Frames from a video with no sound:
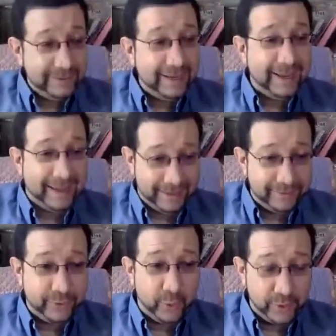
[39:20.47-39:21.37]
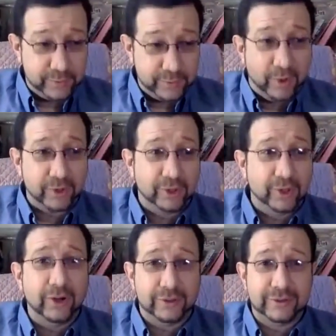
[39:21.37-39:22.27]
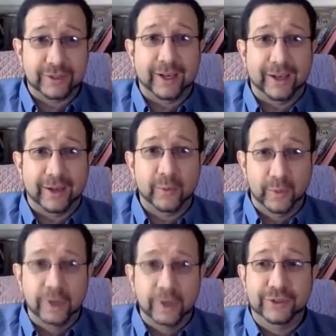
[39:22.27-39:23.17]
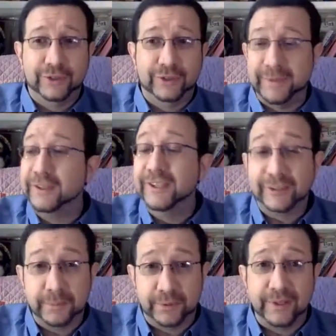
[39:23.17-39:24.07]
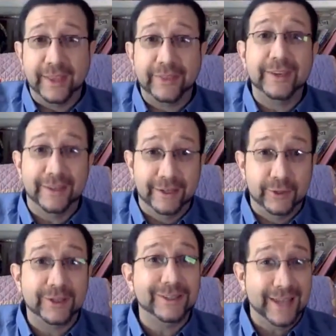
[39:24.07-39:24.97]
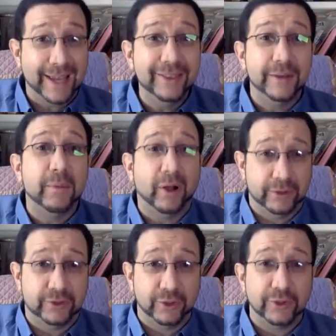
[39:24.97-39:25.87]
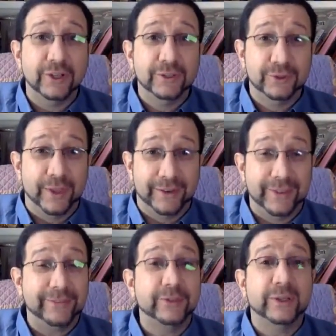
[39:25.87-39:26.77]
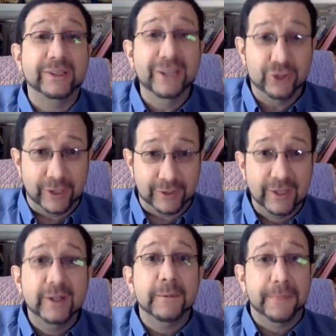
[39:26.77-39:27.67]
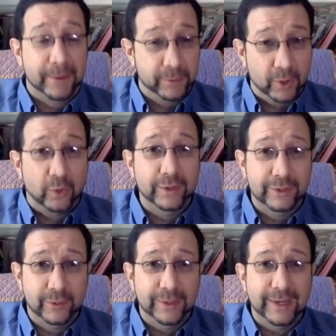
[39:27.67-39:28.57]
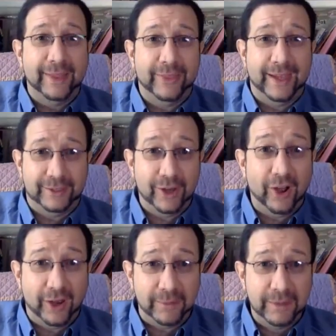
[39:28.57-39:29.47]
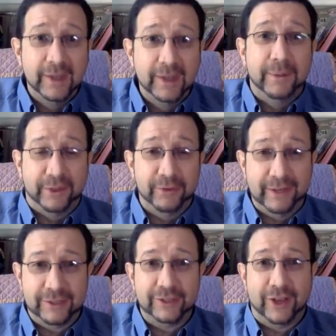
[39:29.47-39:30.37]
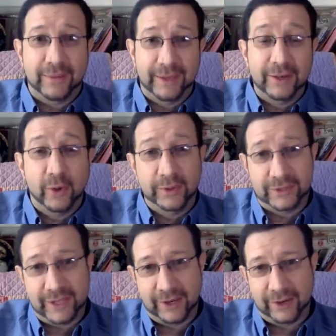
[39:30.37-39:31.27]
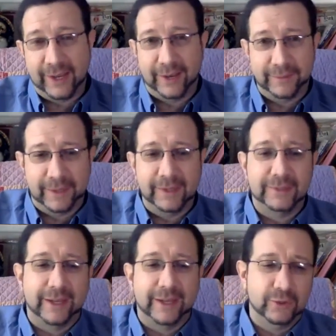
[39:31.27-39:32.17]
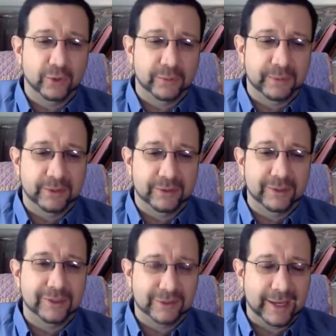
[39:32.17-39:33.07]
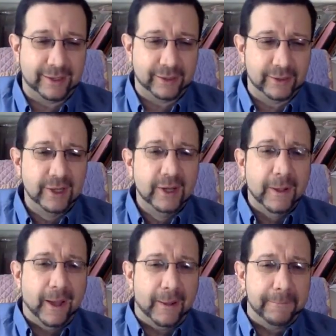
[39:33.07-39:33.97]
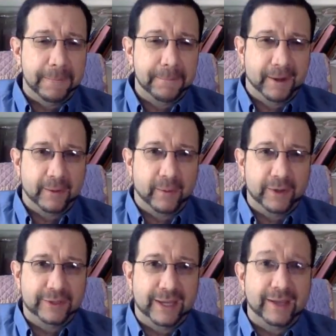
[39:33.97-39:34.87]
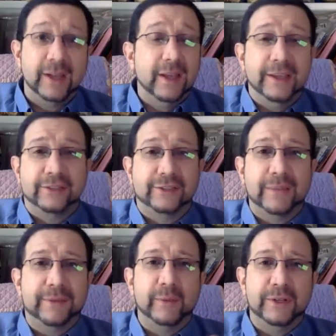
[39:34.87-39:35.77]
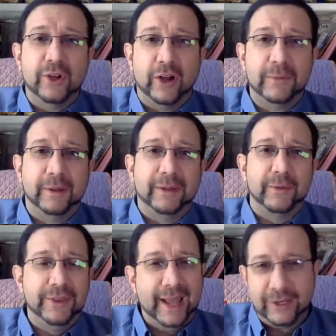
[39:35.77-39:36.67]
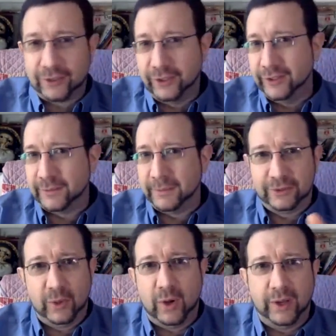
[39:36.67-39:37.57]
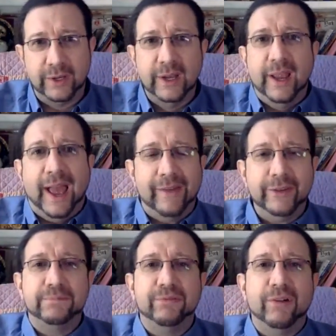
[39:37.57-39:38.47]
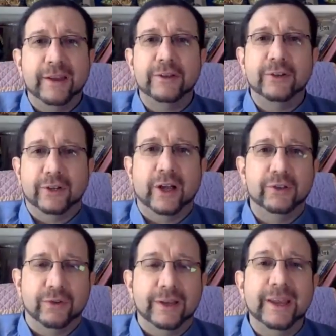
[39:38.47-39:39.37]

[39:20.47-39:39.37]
And of course, martial arts will teach them the discipline that they need to contain the monster, so that if they have to unleash it, they will only do it at that time. But the rest of the time, they know it's there. And I'm going to cite Jordan Peterson in a second. But I want to say, it's the same thing when you talk about, like, with nationalism and so on, having pride in your country.